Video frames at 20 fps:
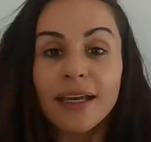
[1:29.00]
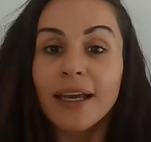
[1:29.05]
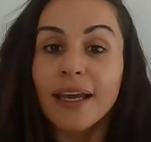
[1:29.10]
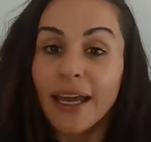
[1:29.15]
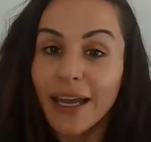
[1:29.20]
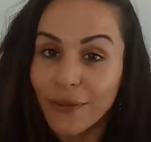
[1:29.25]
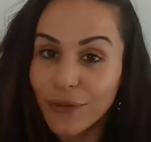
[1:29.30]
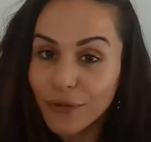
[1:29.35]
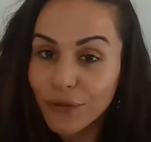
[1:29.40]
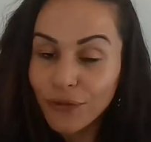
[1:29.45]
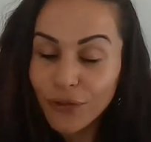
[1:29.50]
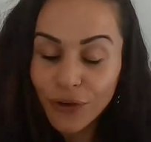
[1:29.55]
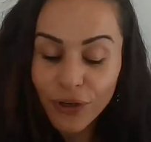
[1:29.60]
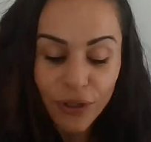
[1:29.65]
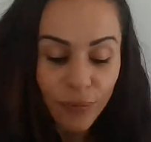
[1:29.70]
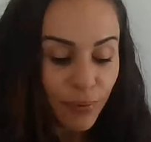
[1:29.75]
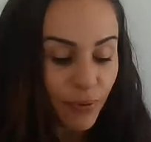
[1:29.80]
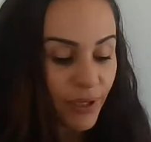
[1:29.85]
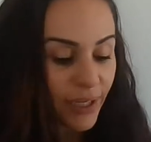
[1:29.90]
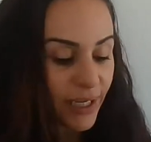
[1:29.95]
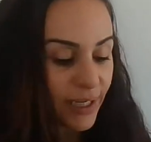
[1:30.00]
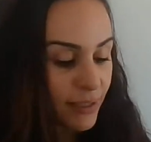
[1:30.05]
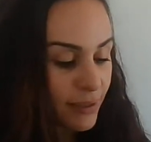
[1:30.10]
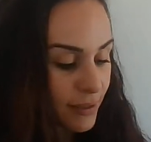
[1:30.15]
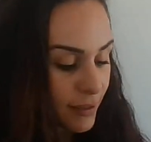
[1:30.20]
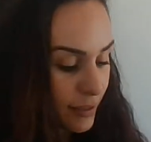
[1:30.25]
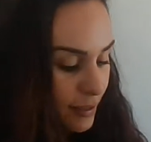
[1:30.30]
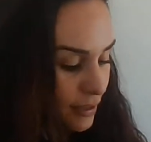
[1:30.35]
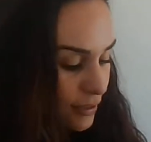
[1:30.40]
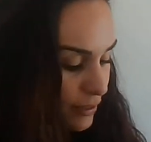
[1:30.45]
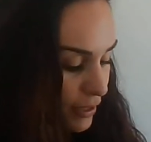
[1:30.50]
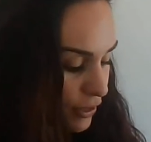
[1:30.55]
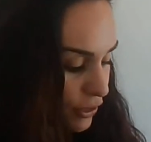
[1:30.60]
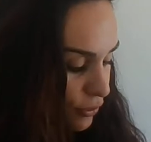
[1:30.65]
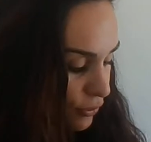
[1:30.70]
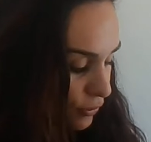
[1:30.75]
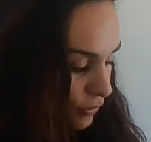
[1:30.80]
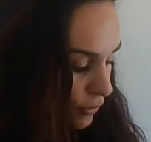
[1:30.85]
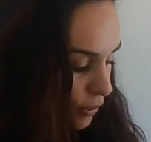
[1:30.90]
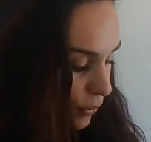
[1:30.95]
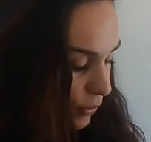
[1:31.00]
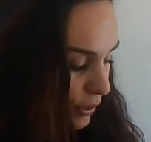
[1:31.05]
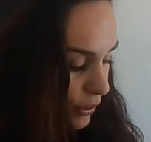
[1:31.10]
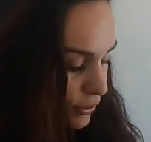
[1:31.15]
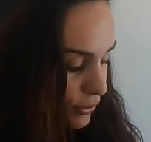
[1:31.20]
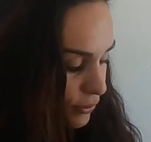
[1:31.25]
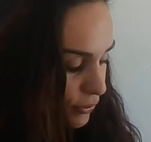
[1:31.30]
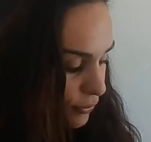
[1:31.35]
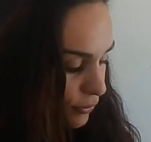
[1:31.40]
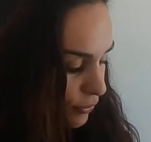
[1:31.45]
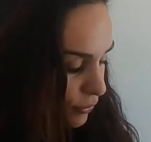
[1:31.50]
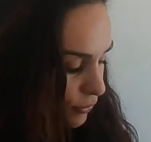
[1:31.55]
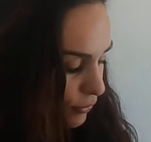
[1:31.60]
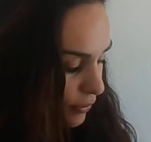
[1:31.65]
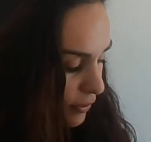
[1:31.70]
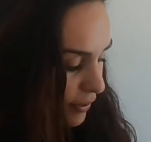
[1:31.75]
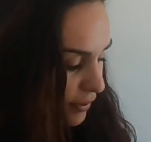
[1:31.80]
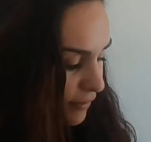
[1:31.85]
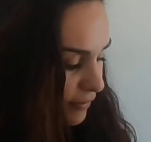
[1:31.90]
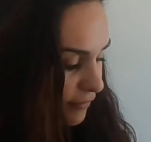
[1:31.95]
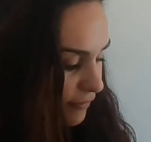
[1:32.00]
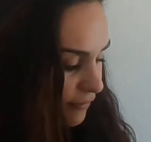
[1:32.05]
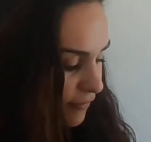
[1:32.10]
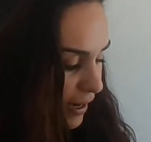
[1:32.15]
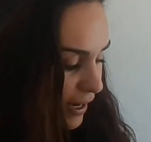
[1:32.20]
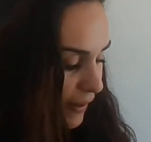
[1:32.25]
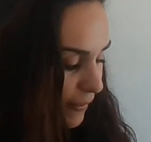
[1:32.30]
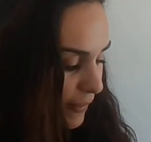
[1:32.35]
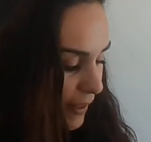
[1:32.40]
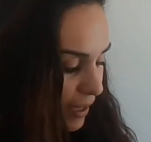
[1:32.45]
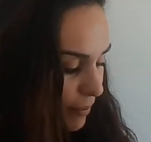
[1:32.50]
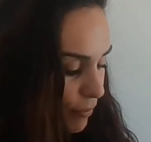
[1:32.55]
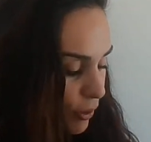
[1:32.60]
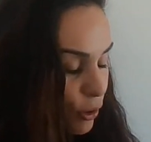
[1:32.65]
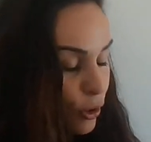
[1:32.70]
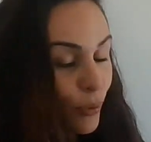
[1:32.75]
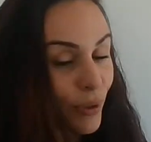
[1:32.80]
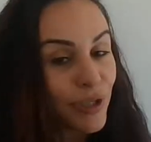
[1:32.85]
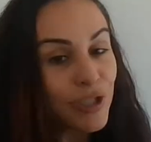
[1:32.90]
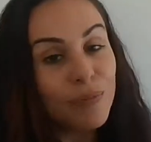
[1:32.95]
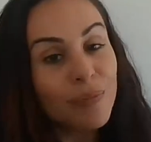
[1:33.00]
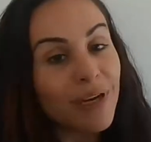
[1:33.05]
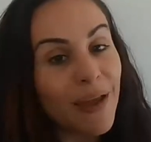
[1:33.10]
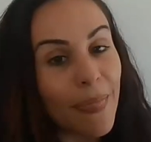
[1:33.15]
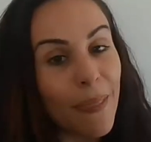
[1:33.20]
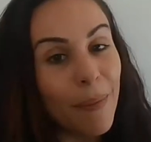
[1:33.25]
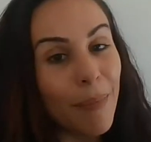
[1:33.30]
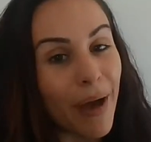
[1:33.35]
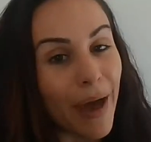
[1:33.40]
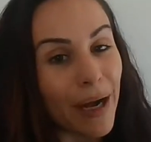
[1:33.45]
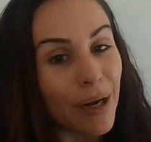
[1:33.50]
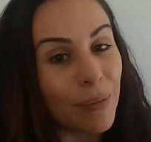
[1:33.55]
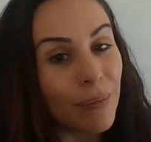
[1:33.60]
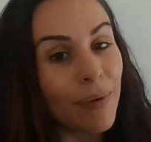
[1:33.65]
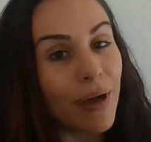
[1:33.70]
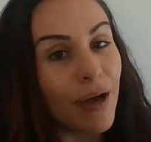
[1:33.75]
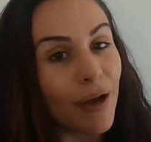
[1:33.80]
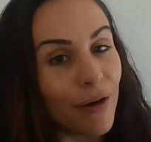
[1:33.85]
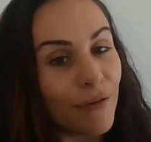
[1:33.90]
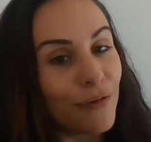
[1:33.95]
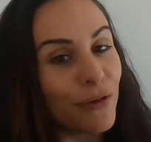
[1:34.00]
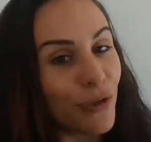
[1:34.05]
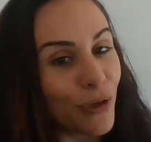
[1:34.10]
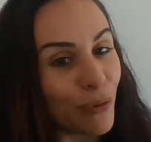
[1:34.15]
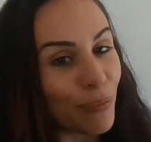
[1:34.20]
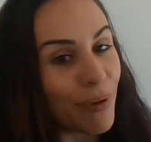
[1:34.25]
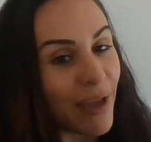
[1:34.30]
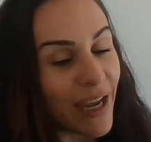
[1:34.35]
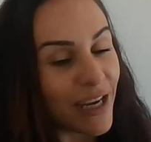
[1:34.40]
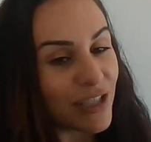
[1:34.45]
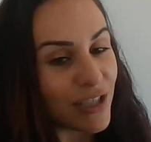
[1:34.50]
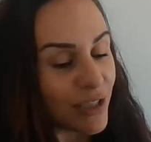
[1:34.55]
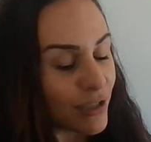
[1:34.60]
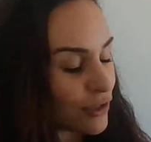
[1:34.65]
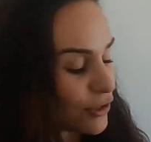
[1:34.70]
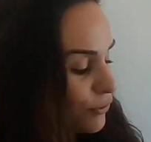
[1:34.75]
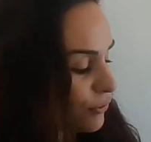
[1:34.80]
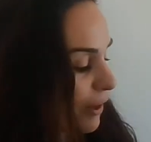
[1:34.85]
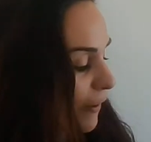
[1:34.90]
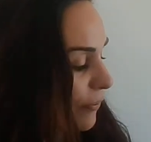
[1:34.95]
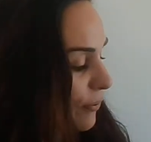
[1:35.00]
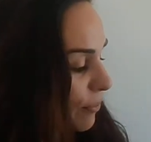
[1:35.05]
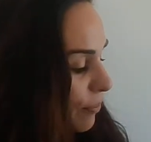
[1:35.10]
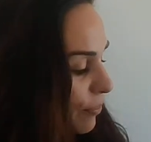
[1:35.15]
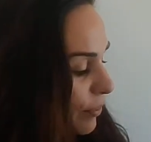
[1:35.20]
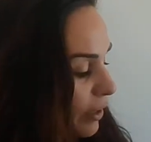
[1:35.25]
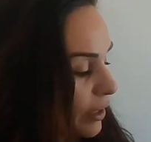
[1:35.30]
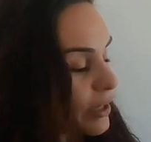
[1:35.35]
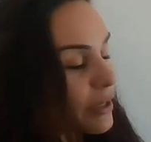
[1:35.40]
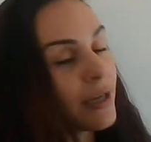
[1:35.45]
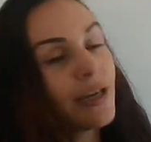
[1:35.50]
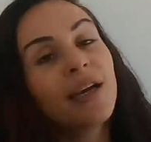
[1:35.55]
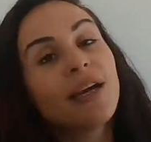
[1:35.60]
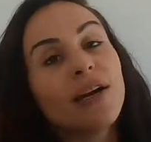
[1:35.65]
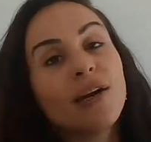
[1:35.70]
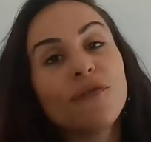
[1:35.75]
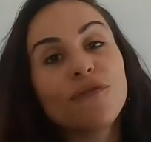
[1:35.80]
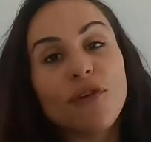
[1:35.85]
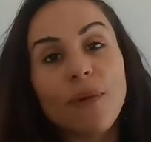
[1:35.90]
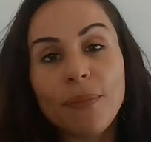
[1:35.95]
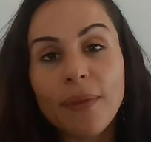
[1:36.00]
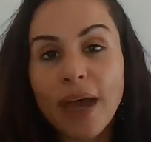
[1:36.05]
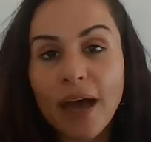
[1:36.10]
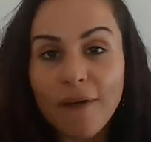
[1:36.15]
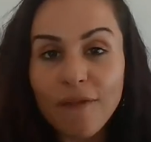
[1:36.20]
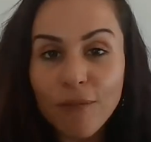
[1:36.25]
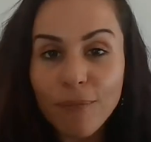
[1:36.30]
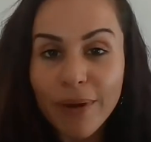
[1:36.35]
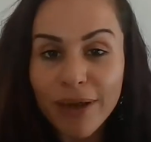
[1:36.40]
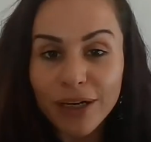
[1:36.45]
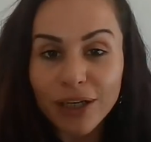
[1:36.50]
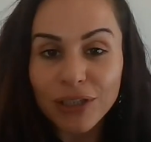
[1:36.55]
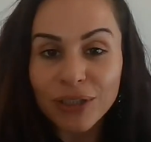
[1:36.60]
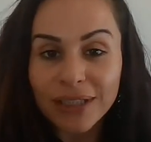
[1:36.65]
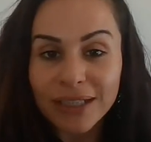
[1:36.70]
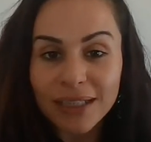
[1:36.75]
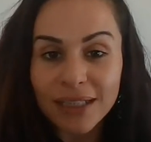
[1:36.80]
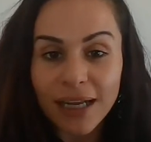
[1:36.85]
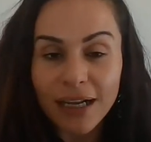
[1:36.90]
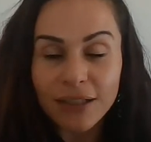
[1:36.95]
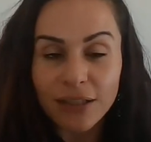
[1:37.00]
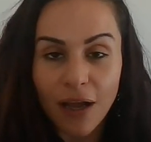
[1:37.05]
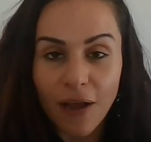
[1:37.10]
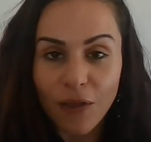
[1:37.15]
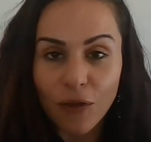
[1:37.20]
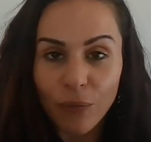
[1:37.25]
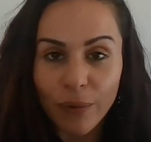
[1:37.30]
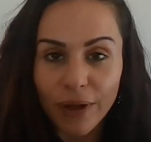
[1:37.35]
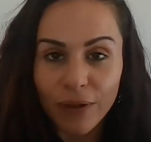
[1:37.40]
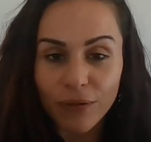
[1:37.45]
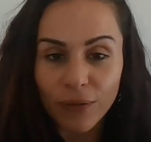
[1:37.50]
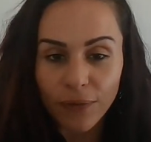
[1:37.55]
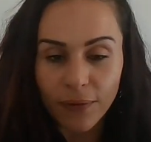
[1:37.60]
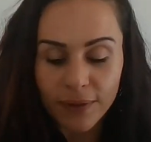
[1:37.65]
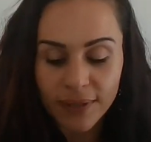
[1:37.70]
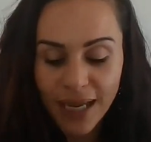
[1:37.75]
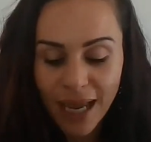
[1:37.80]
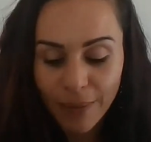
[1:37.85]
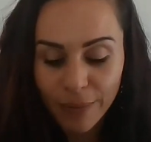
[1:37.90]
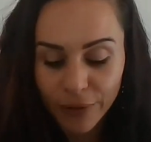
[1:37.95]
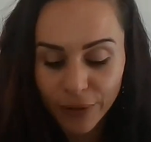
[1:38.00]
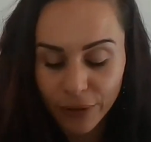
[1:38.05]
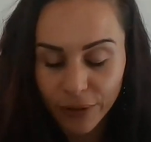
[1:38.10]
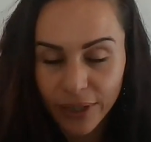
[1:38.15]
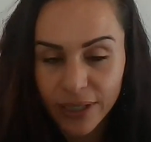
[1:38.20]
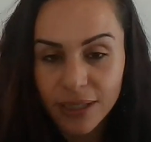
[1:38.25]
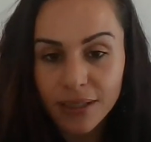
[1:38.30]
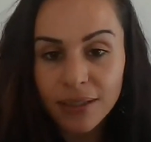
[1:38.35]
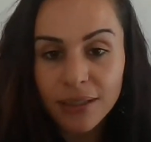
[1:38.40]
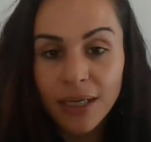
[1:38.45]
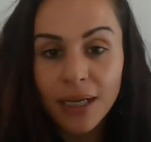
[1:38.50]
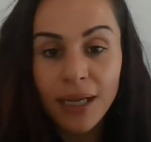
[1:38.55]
And the third place that you're going to find them are going to be on the bottom of your pages throughout the book, from the alphabetical index all the way through the tabular list.